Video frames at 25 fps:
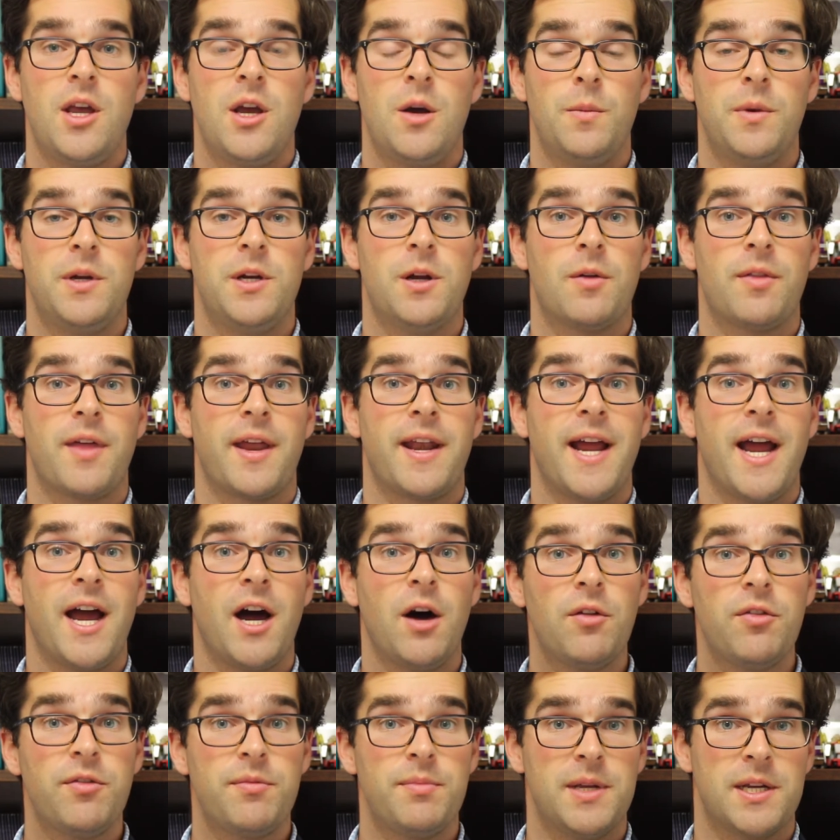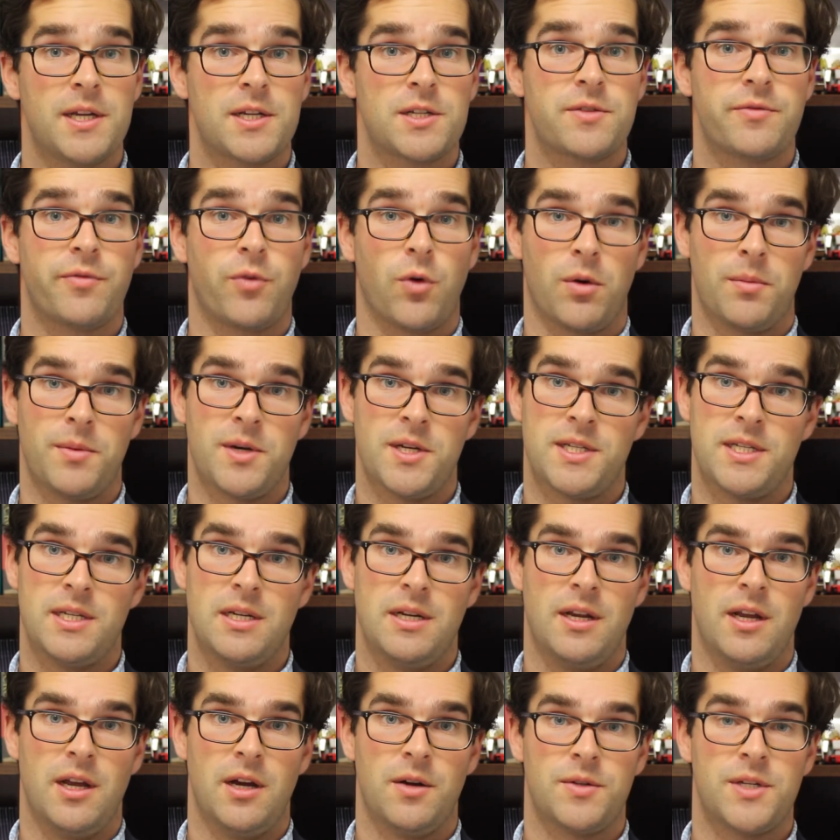We know that Healthpeak's former
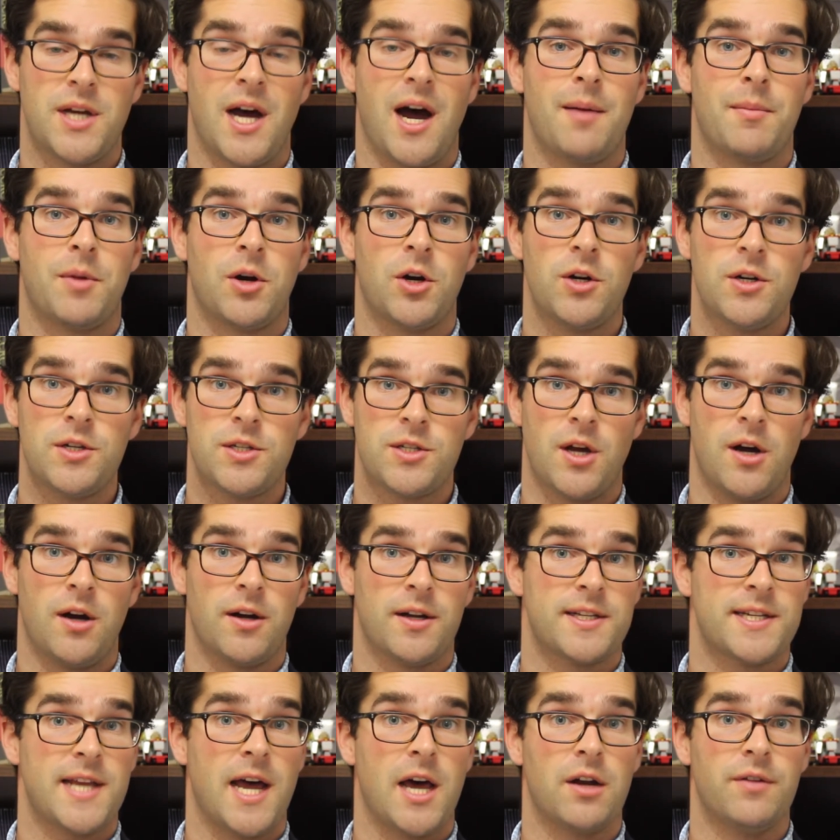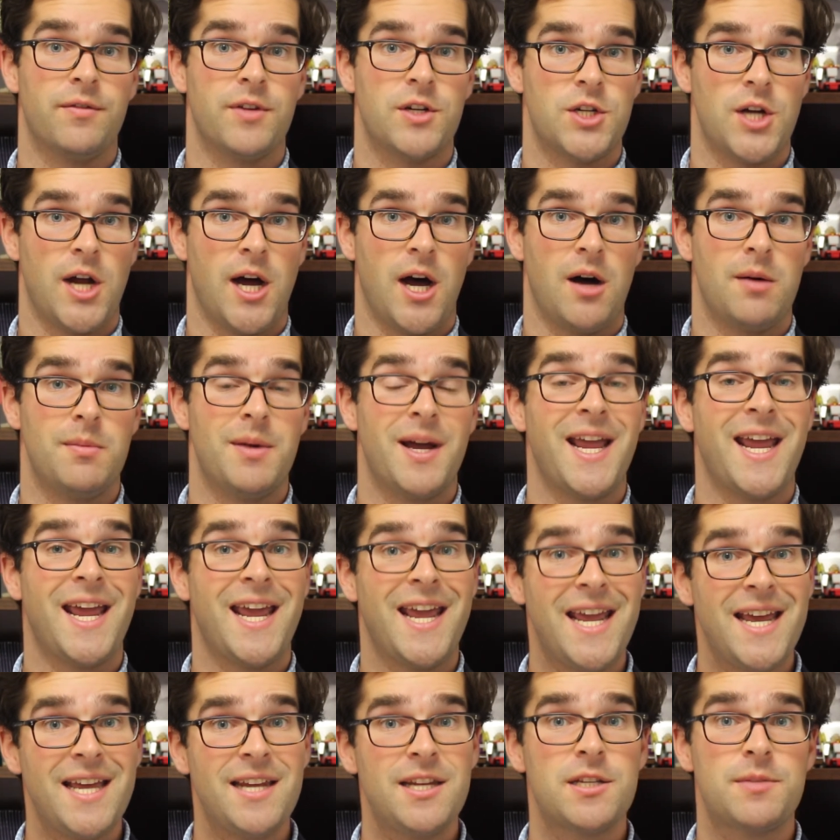CEO Tom Herzog is out of a job
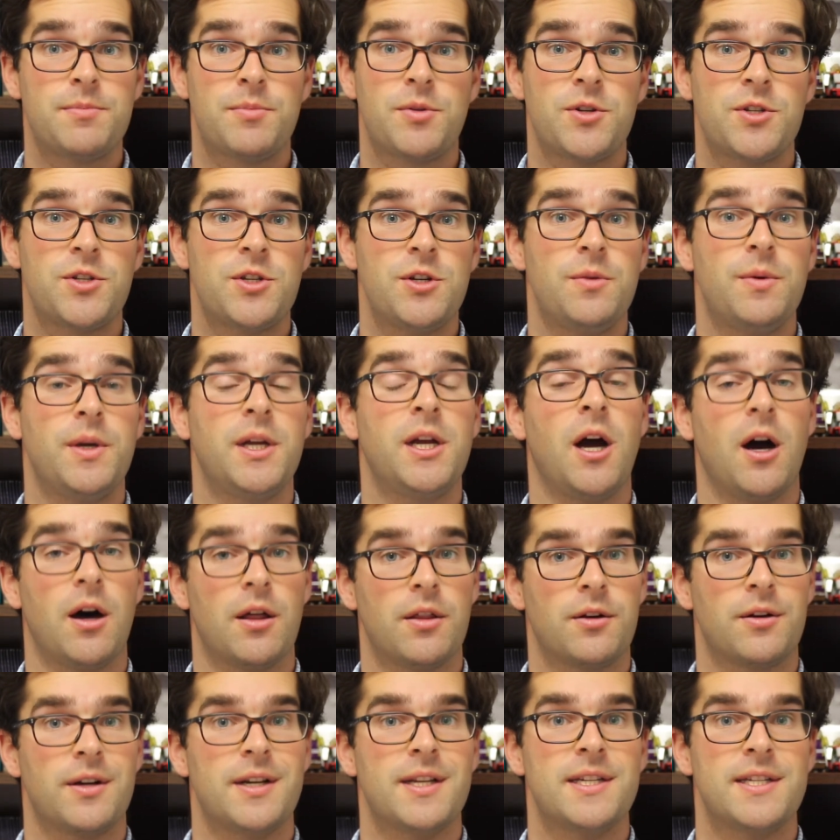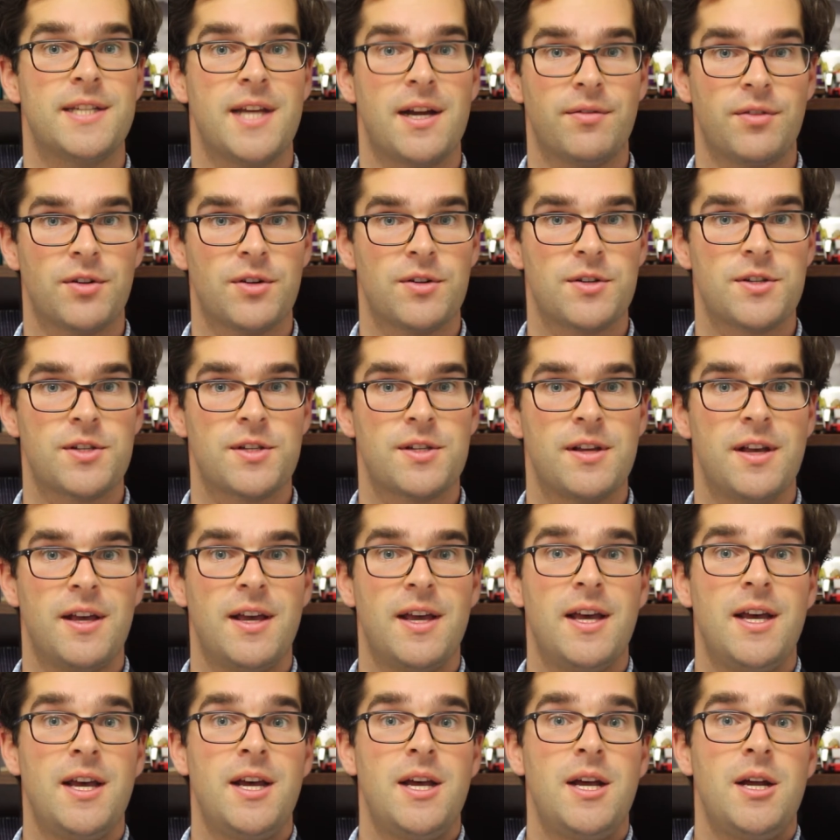and is pursuing other endeavors.
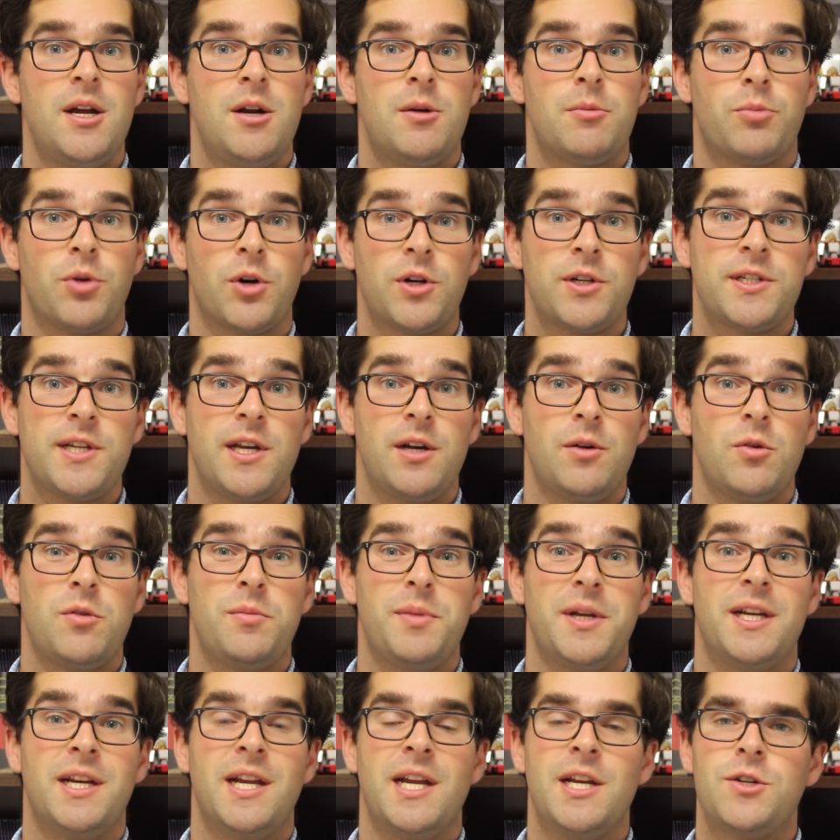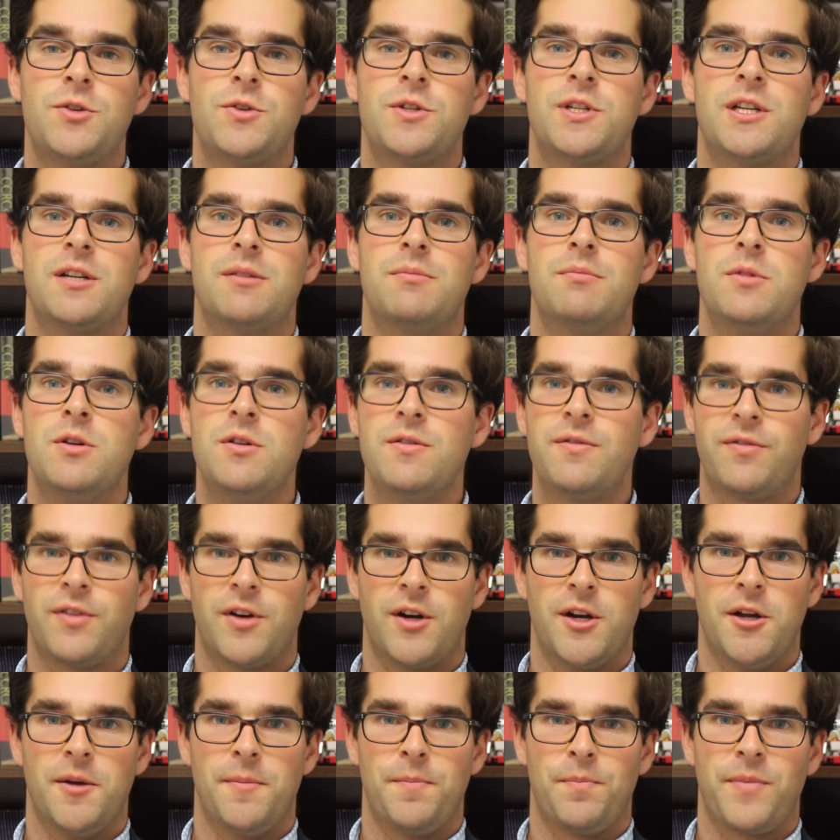Brookdale would be an interesting move
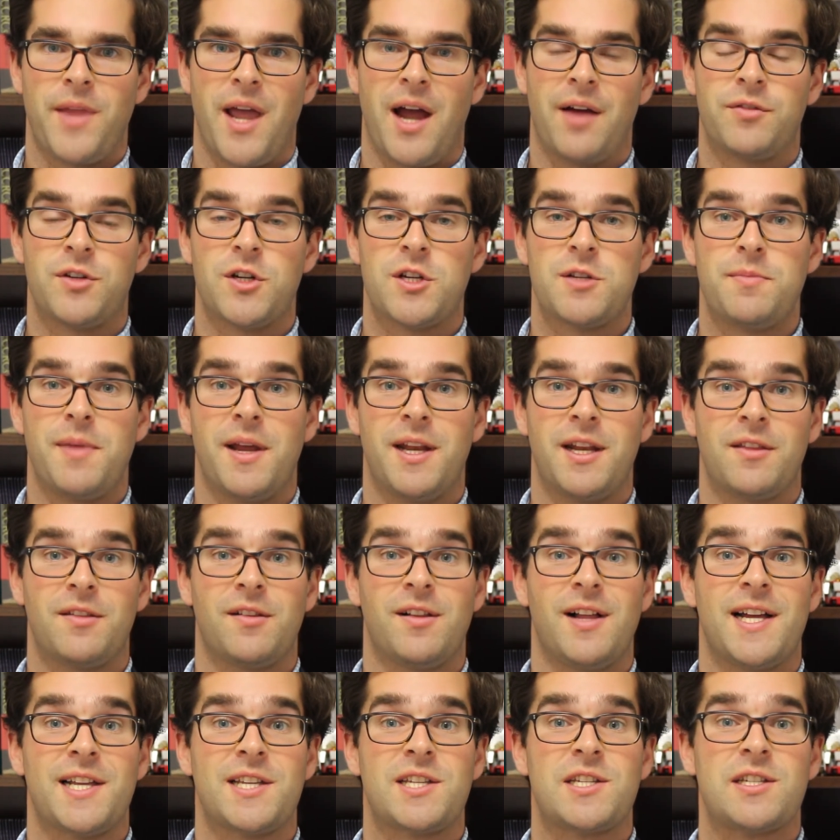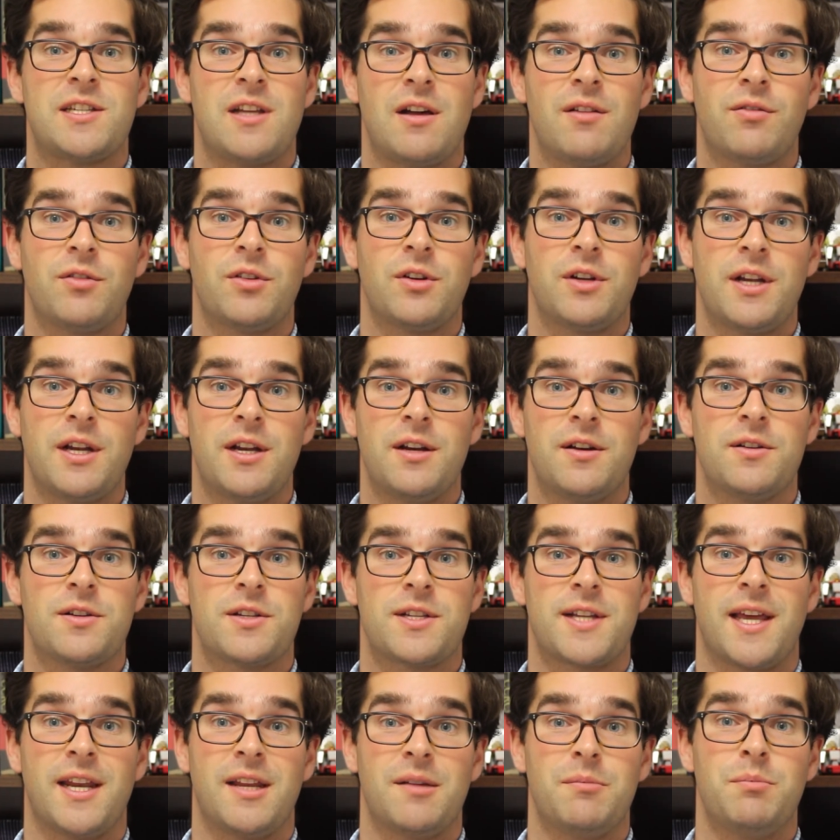for him after spending the last several
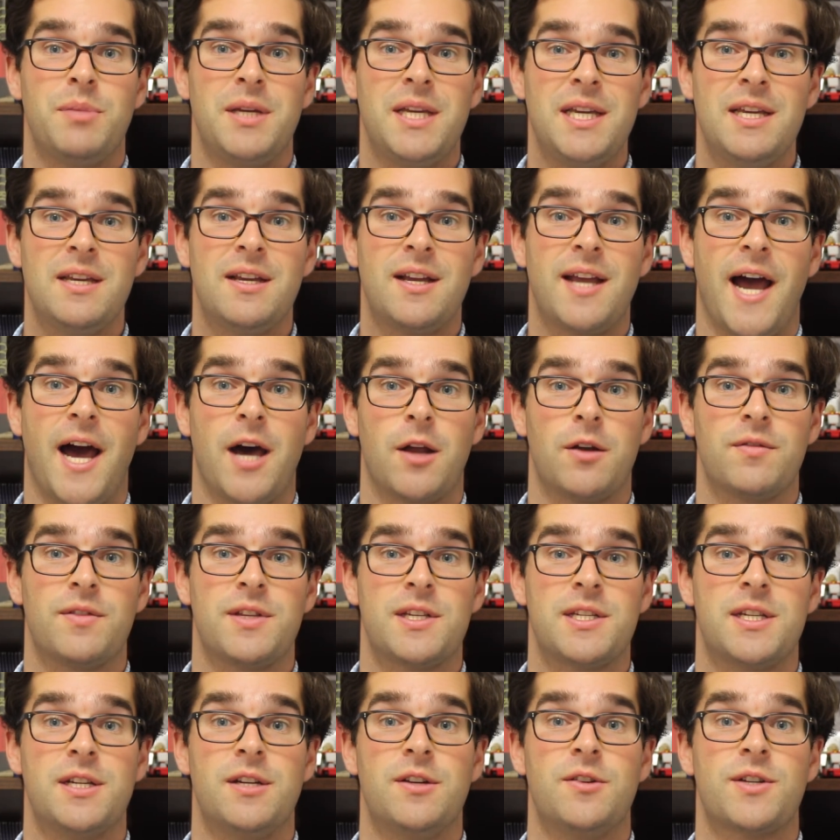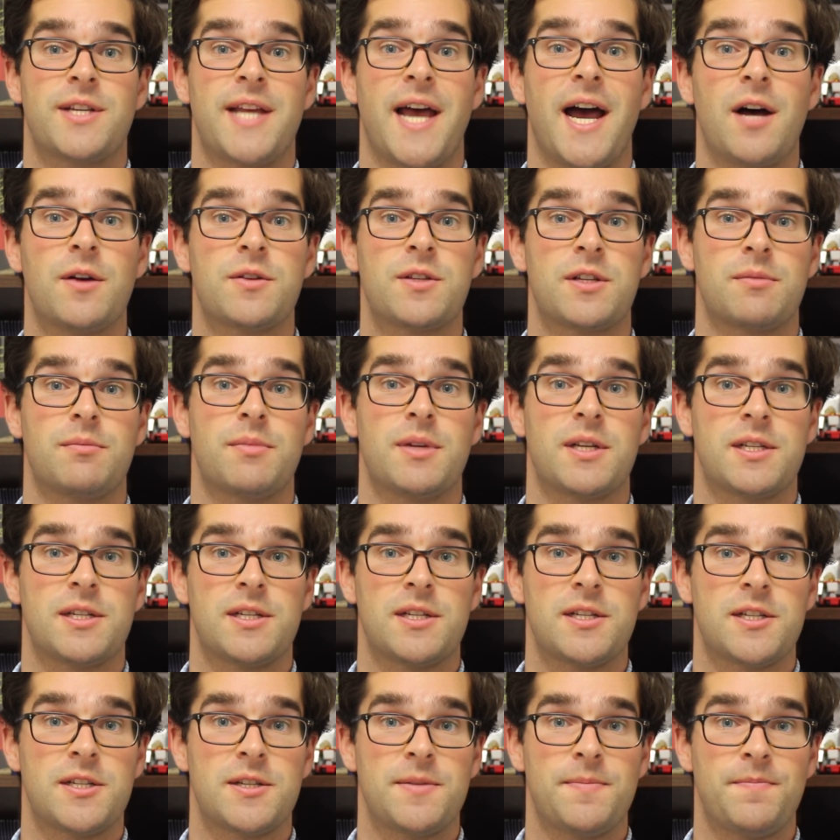years getting peak out of the seniors' housing
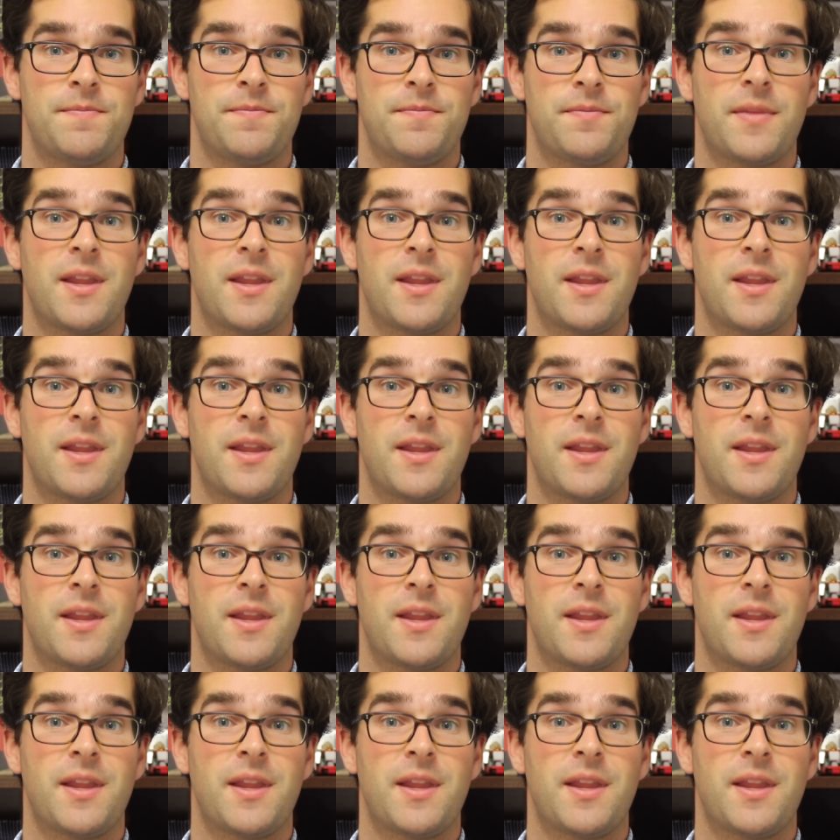business.